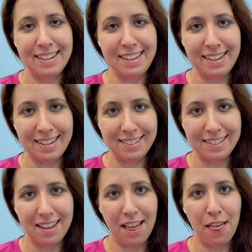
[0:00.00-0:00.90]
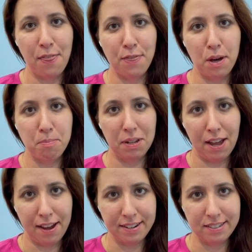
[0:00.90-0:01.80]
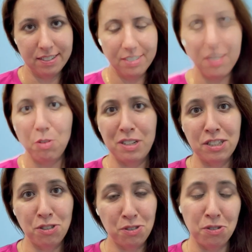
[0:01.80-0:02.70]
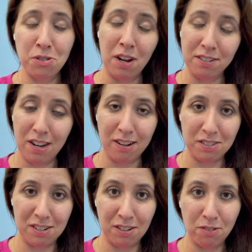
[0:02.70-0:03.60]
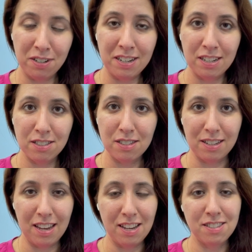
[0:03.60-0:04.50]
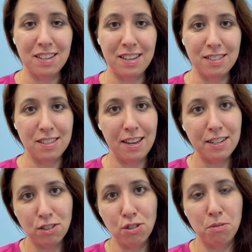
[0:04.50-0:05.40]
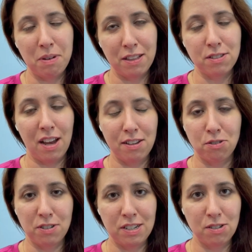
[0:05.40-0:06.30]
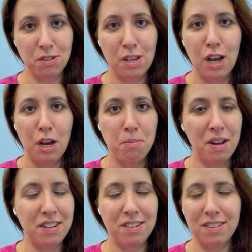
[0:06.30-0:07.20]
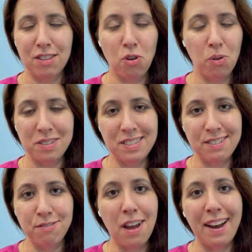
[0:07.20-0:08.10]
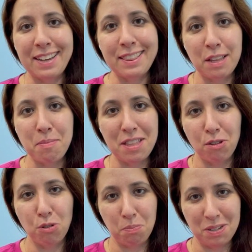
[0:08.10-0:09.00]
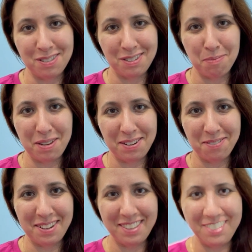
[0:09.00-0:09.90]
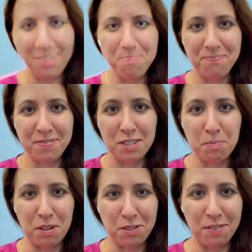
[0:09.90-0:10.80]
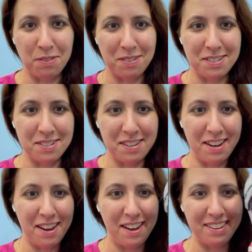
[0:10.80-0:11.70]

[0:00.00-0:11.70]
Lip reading: eat the blood. We do use non-toxic ingredients in case it gets into mouths, eyes, or ears, but the goal is to not get them in those places to begin with. Oh, special friend wants to say hi.